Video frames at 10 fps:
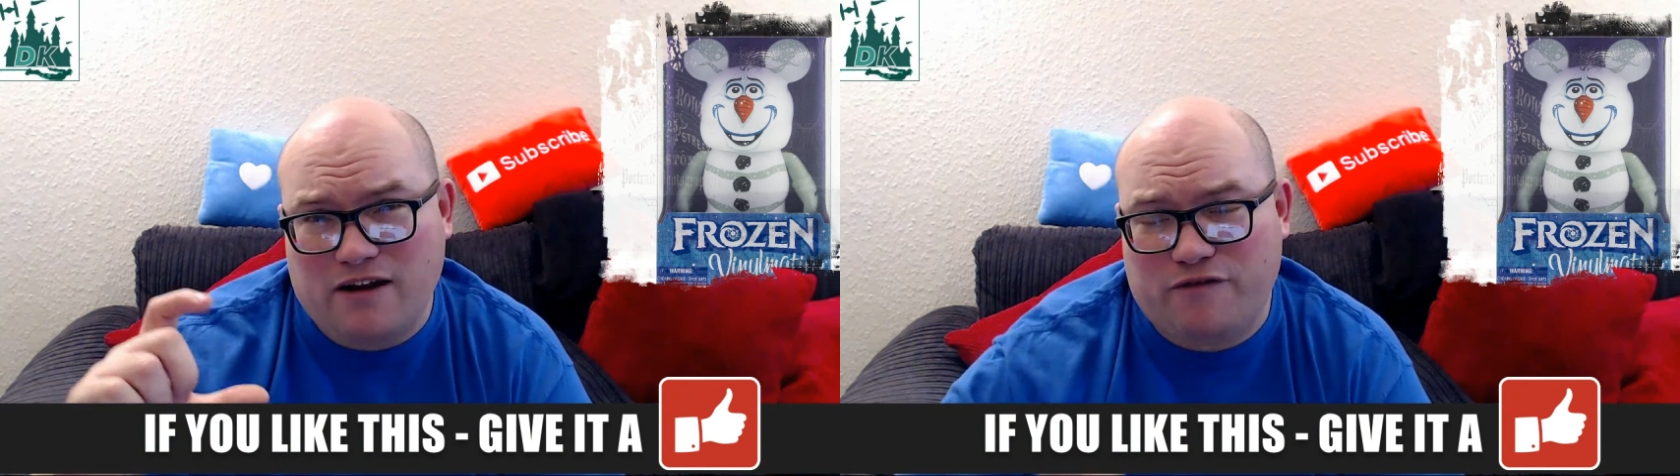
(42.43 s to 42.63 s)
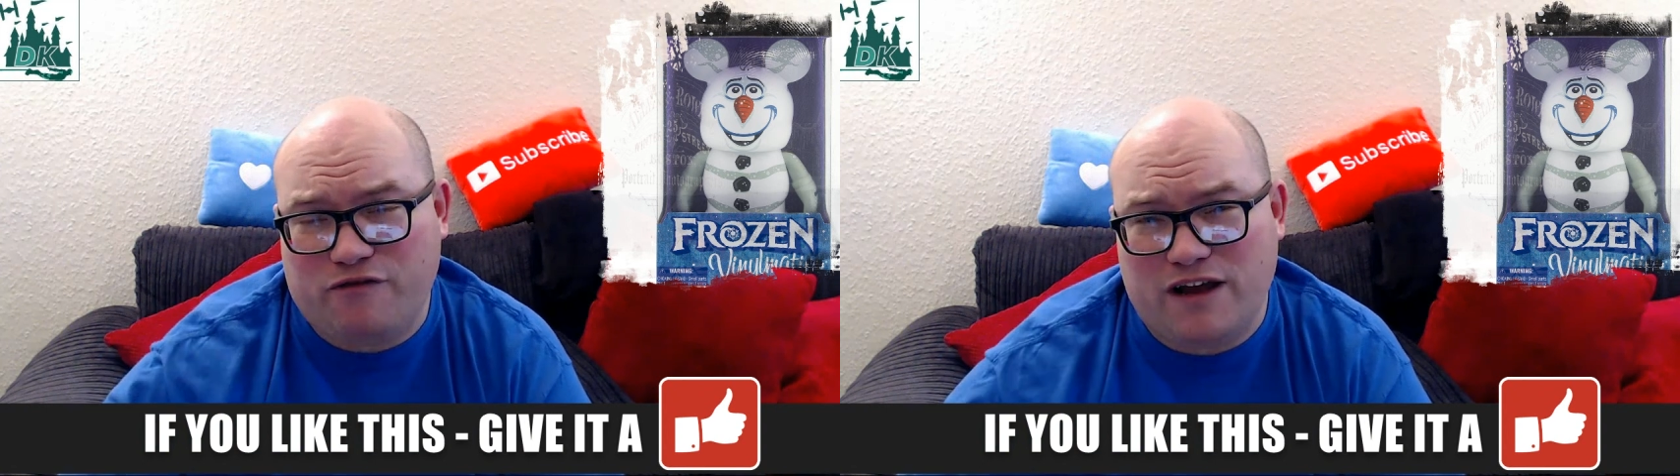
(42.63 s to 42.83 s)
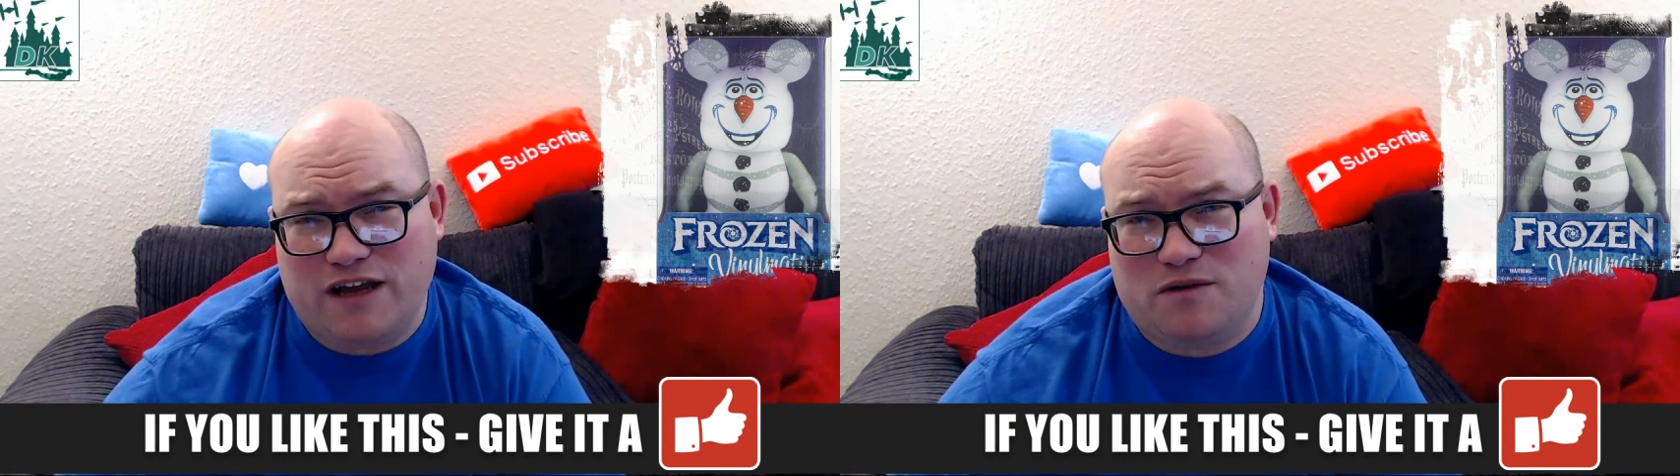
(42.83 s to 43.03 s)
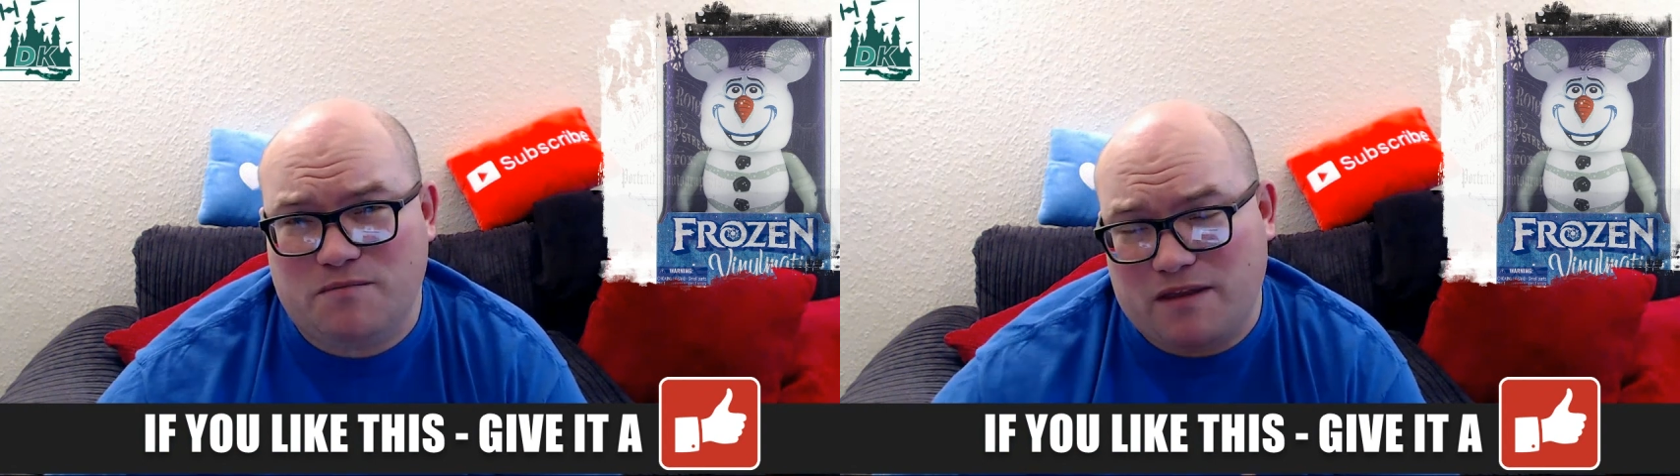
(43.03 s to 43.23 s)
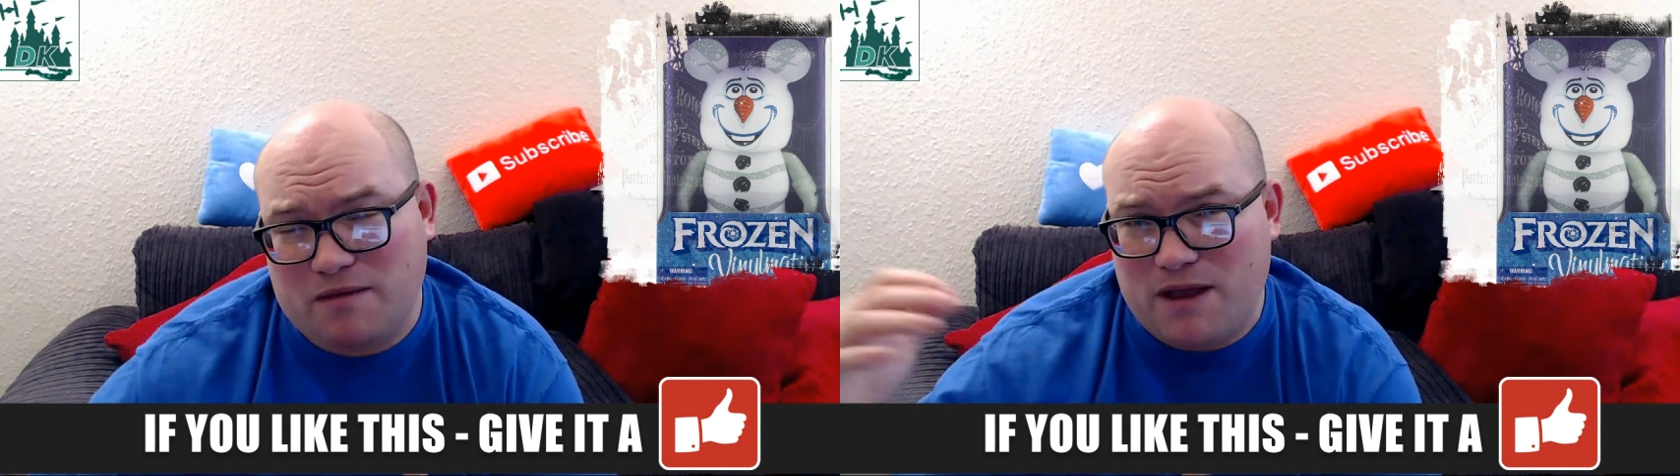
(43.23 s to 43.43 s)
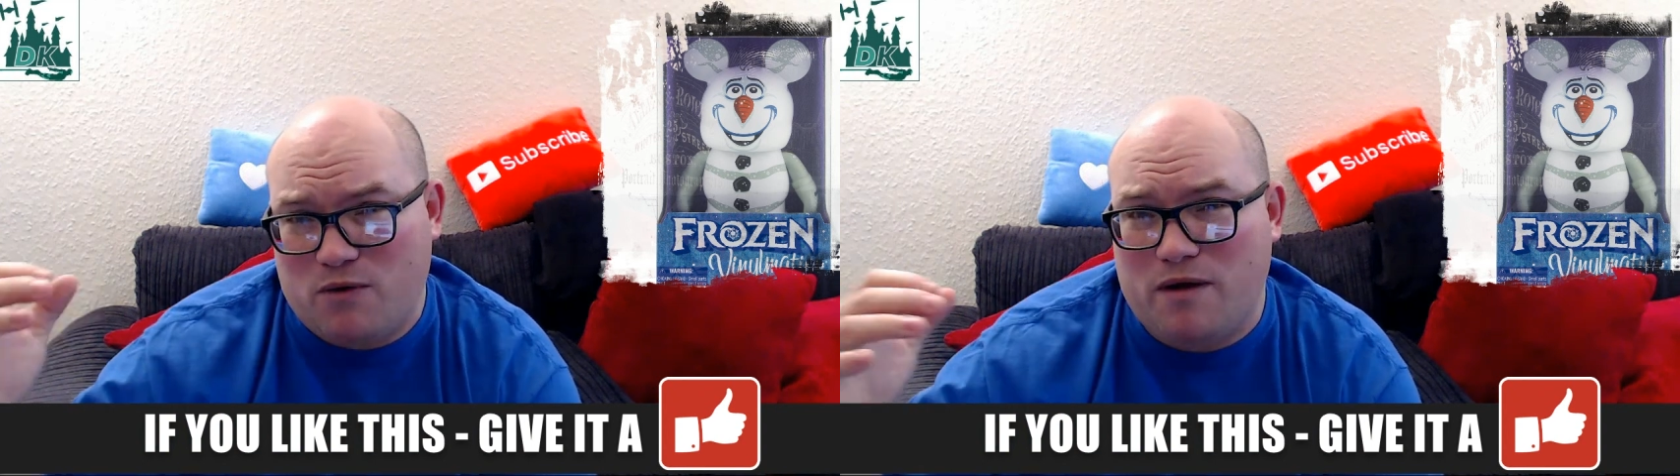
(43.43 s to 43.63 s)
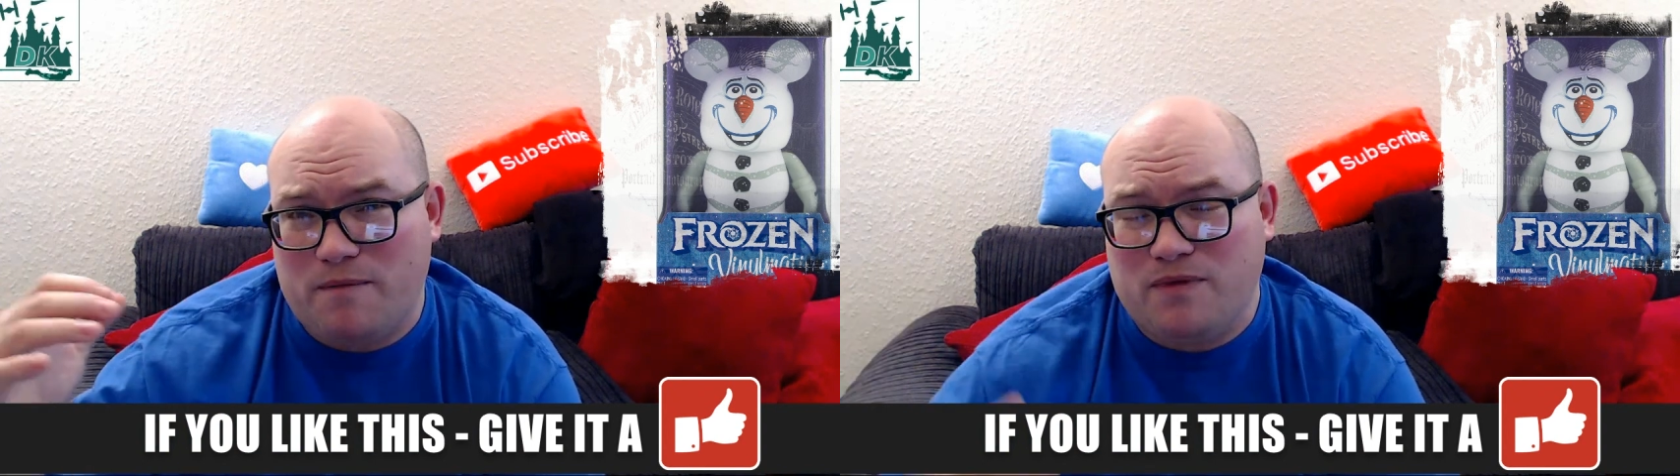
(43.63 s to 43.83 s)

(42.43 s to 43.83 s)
three inch one, but the big one